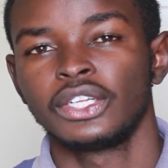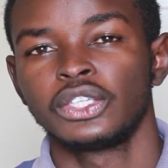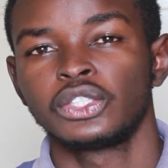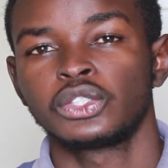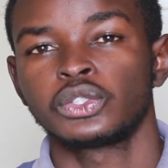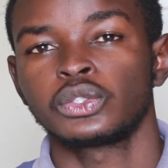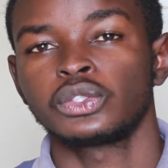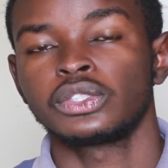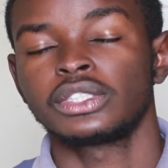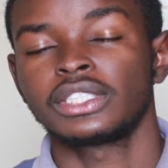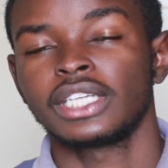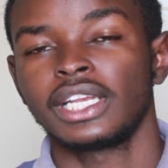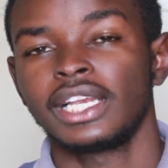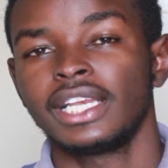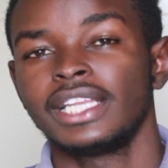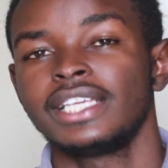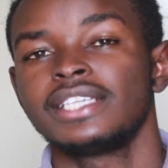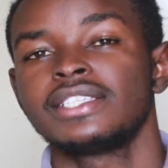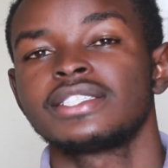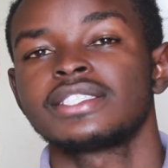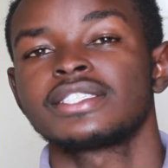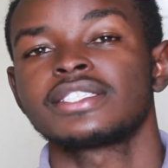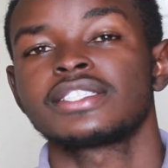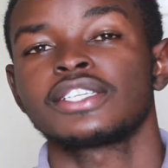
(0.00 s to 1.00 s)
to
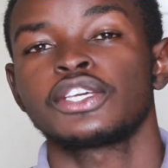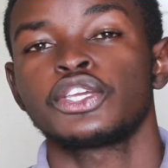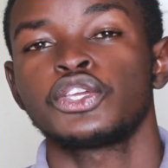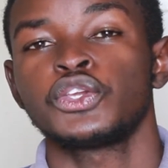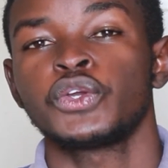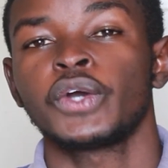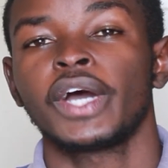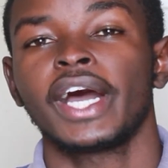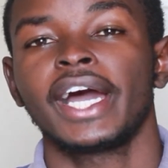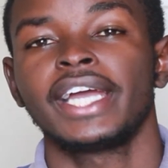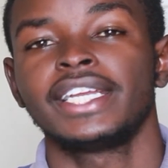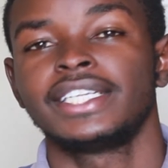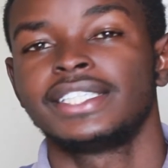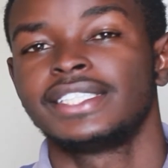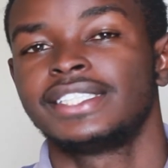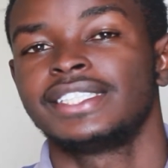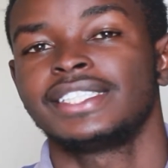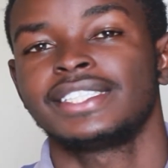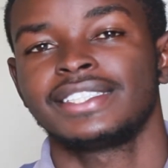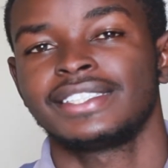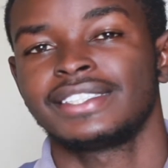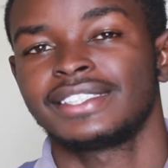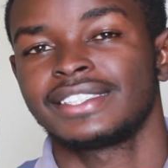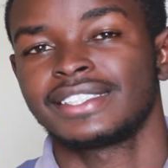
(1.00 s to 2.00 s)
release your
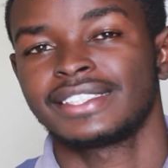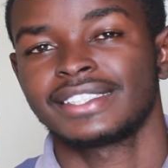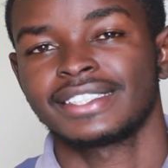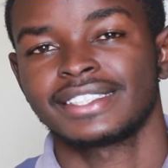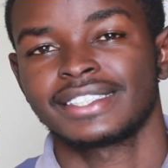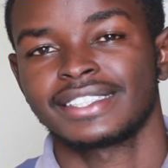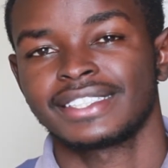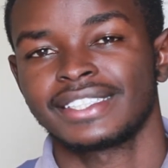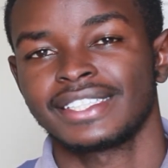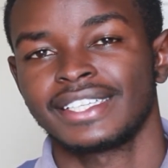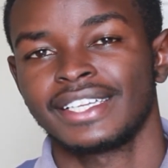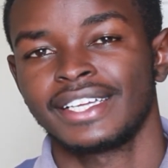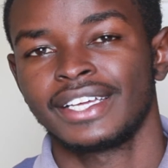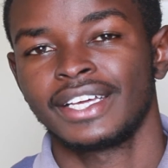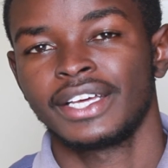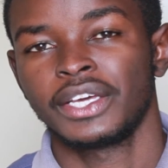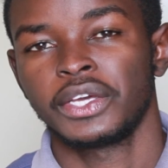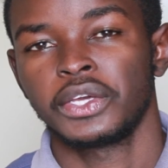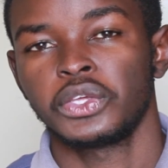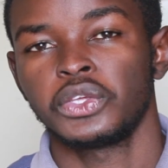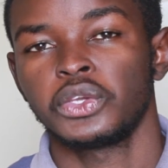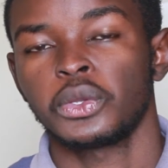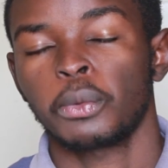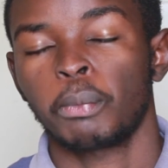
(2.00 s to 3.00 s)
ideas,
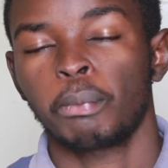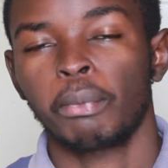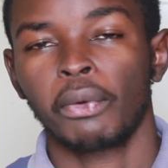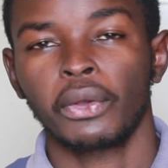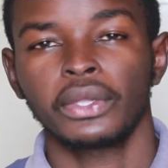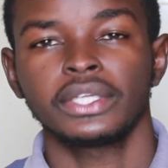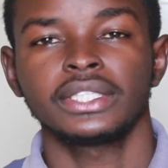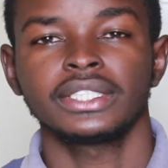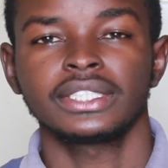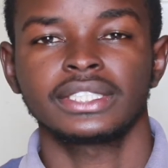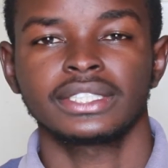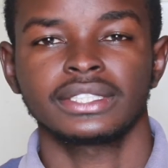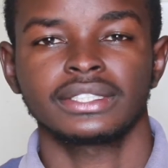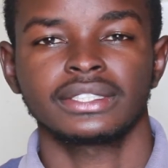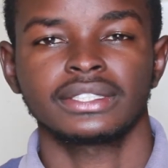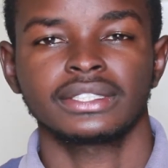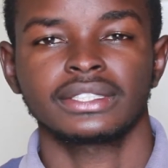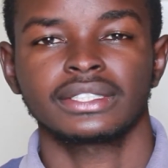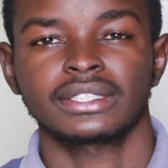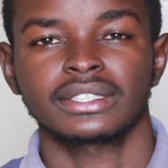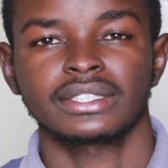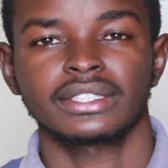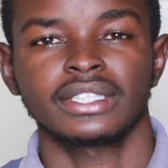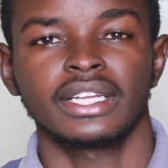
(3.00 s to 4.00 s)
your pointers,
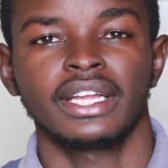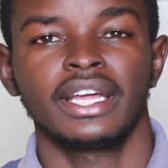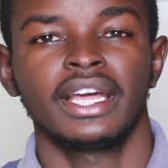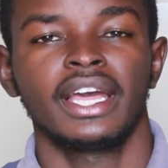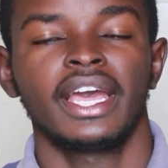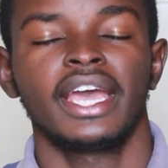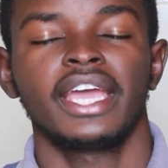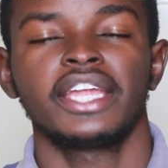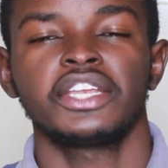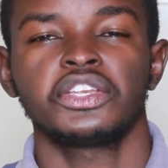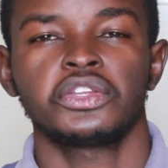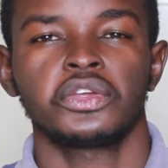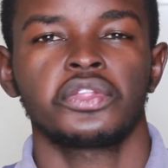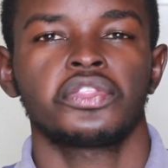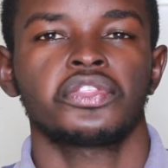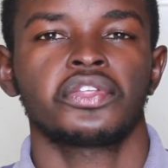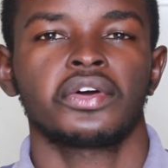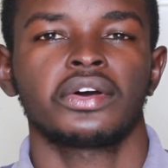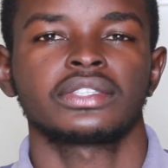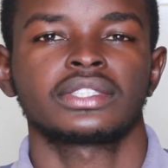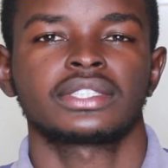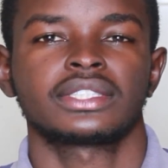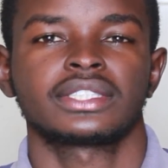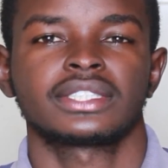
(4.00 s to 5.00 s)
and your
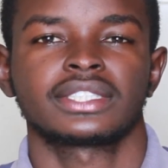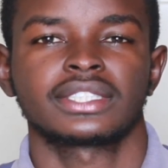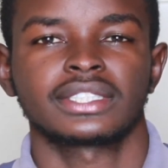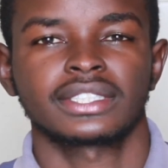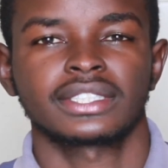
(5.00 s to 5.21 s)
thoughts?